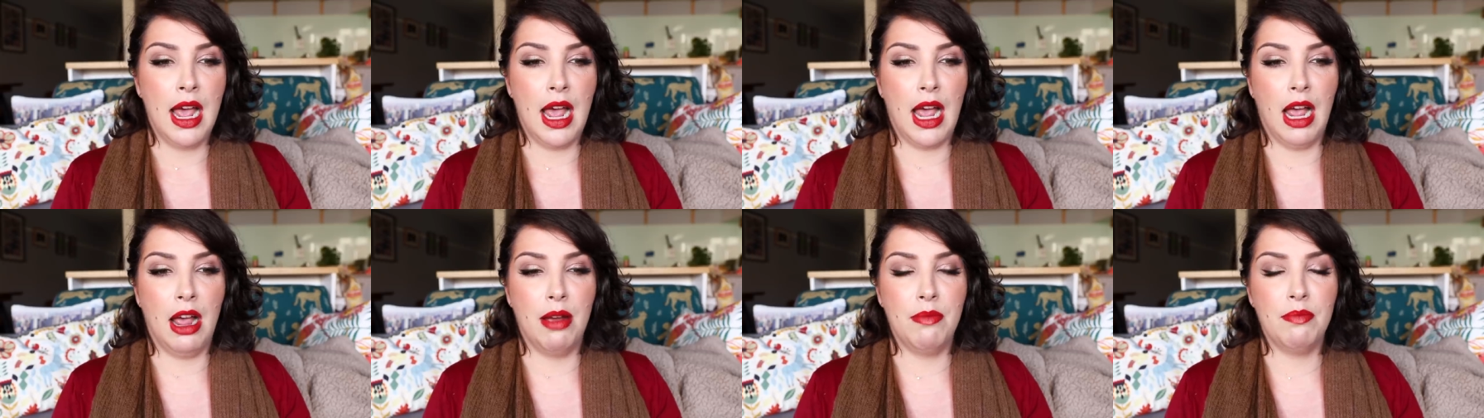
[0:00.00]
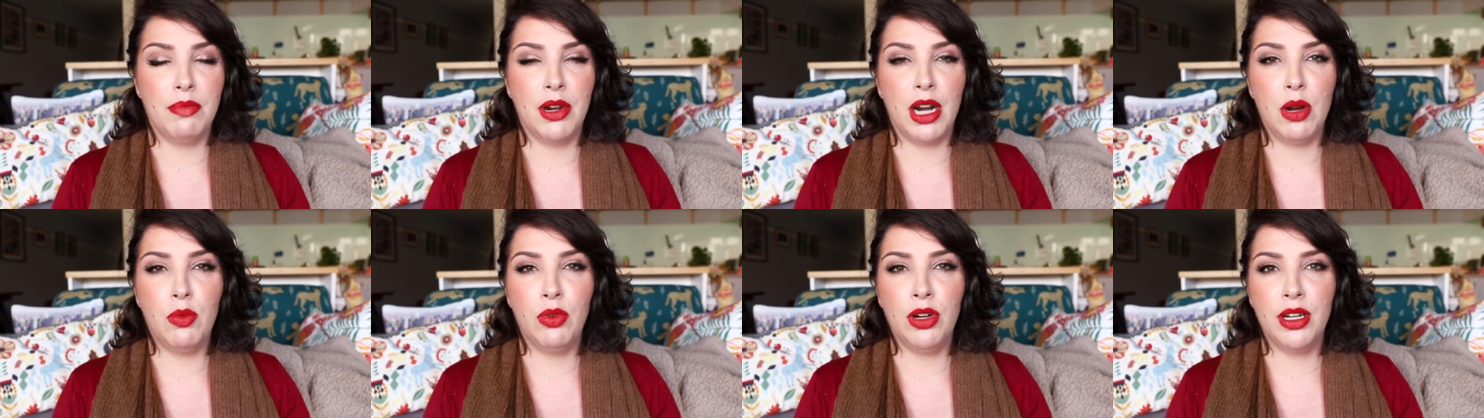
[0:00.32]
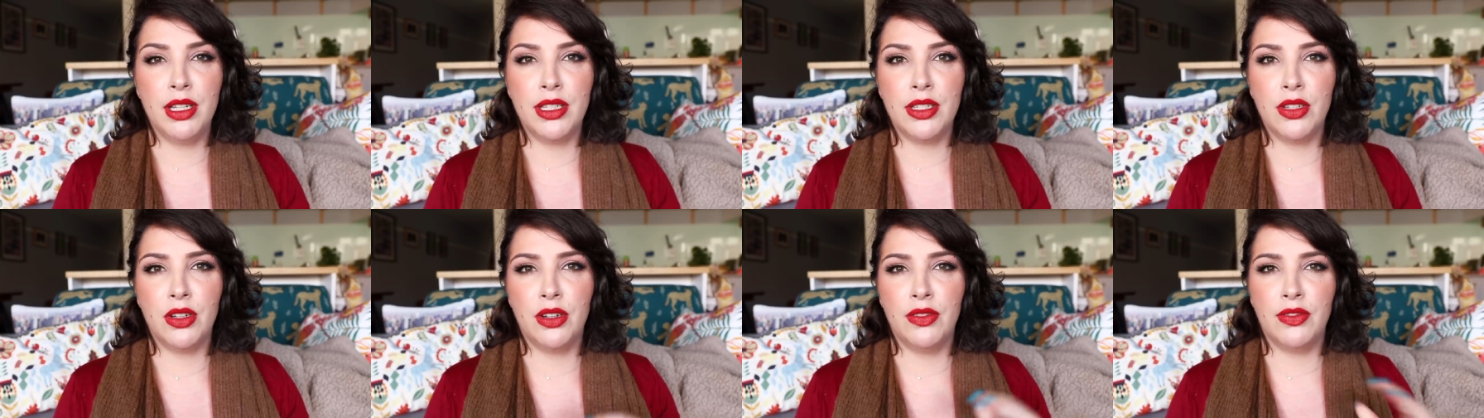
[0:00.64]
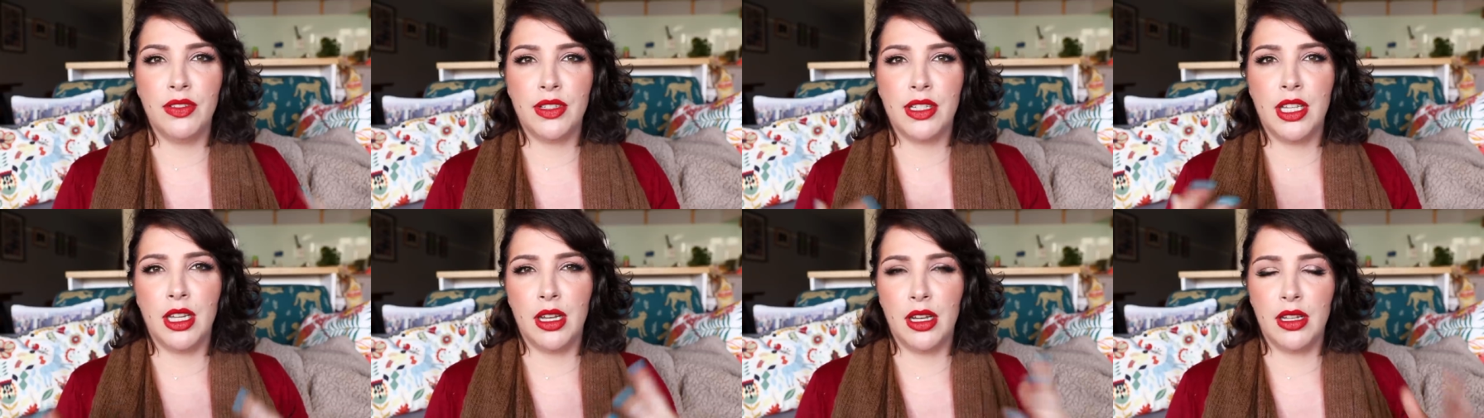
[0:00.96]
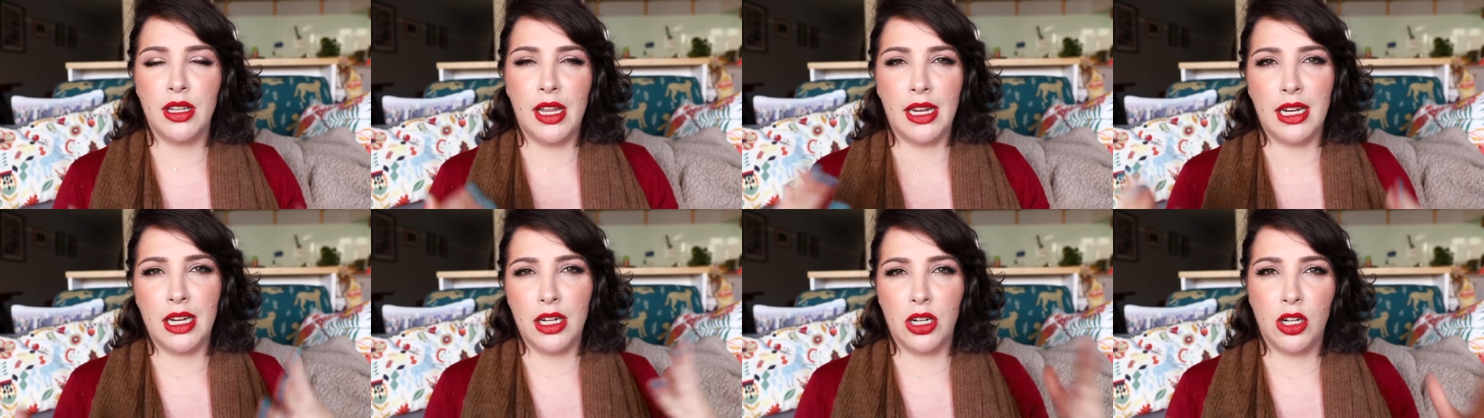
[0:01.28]
but I wanted sort of
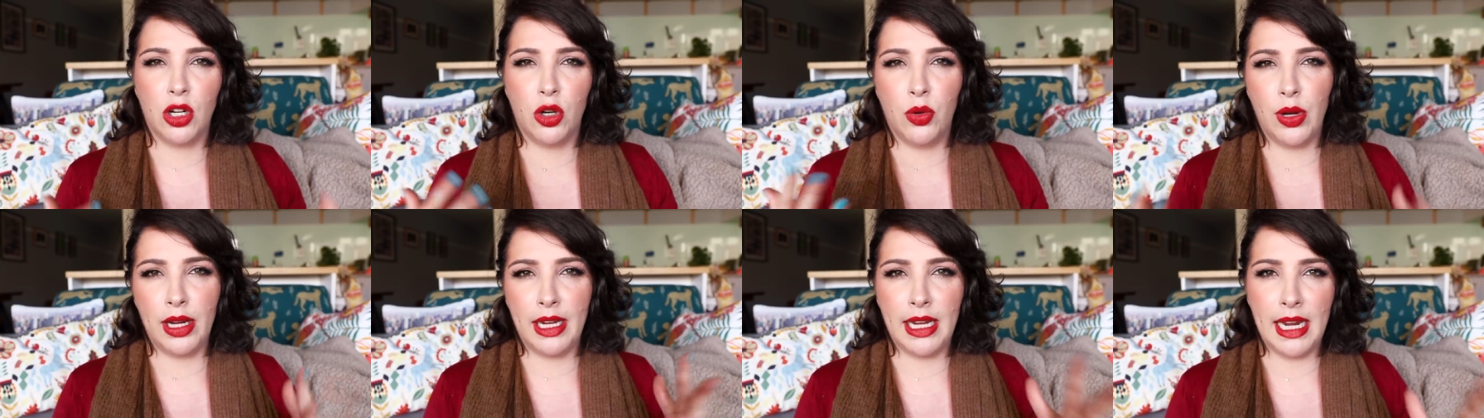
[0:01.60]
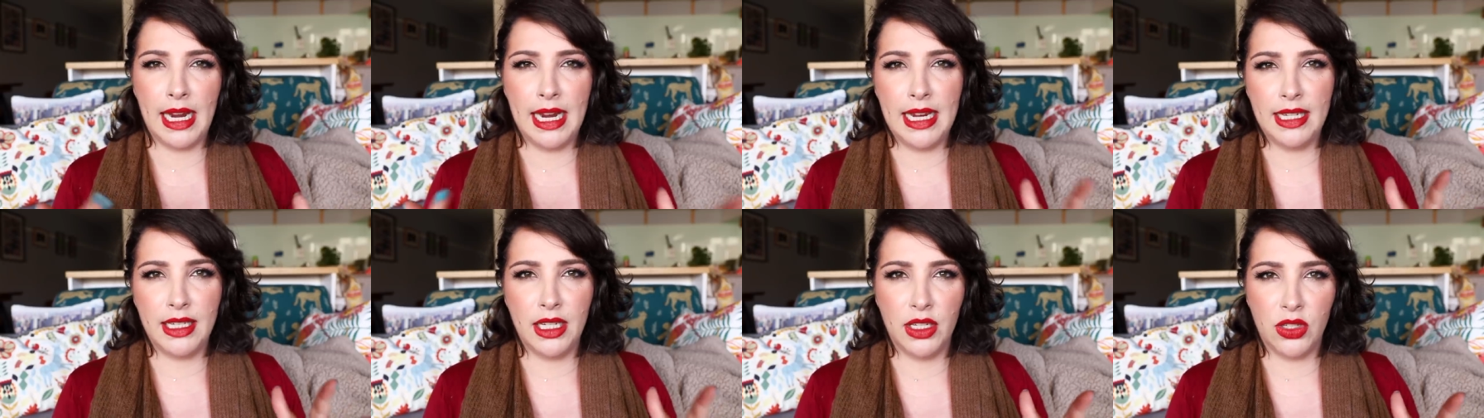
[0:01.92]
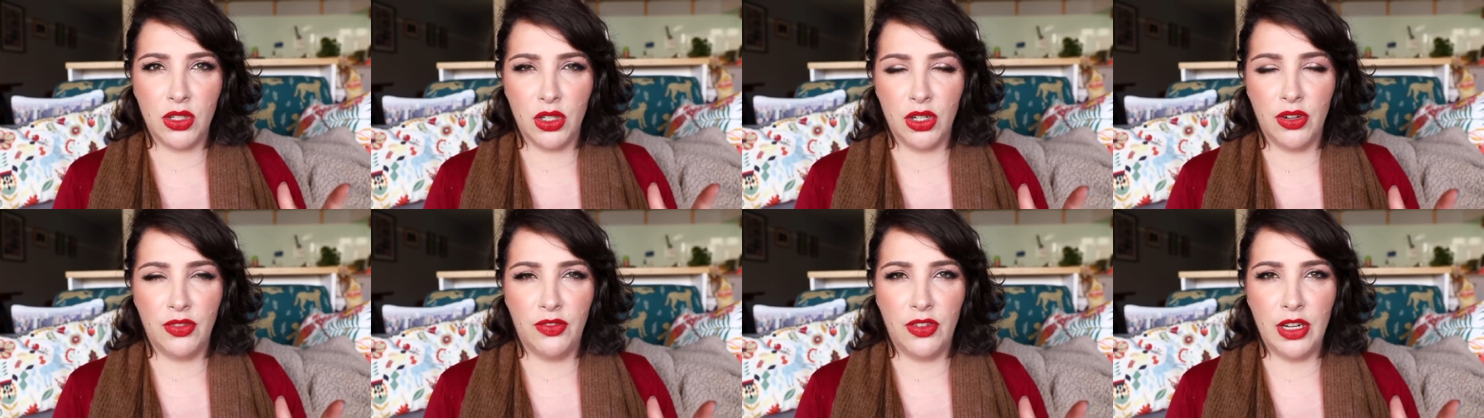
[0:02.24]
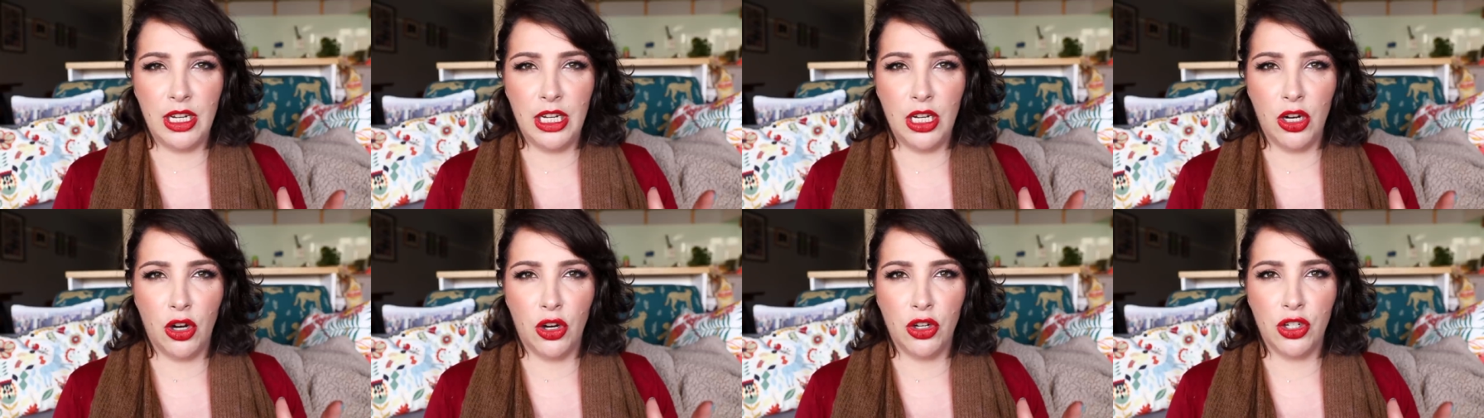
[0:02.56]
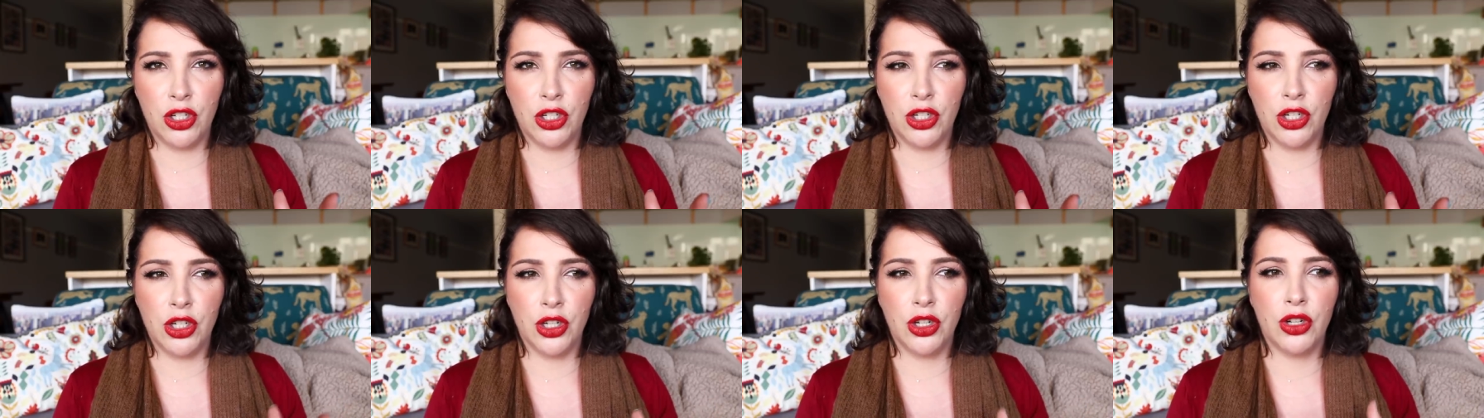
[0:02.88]
like a quick, easy sort of video
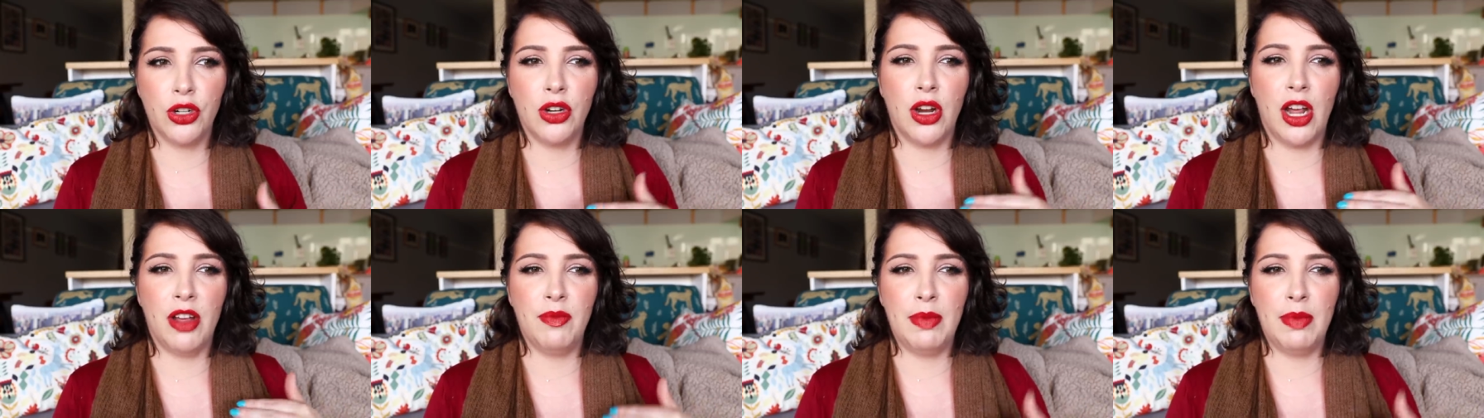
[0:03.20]
to do.